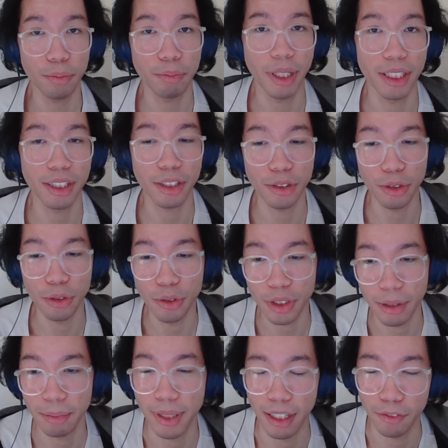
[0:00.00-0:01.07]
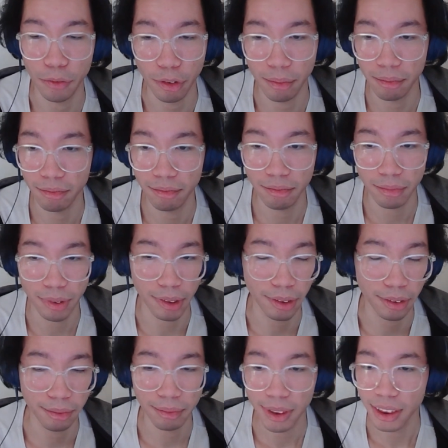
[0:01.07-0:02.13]
basically to use their platform.
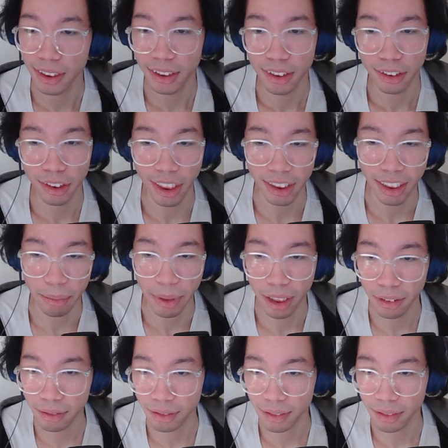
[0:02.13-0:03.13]
So check them out.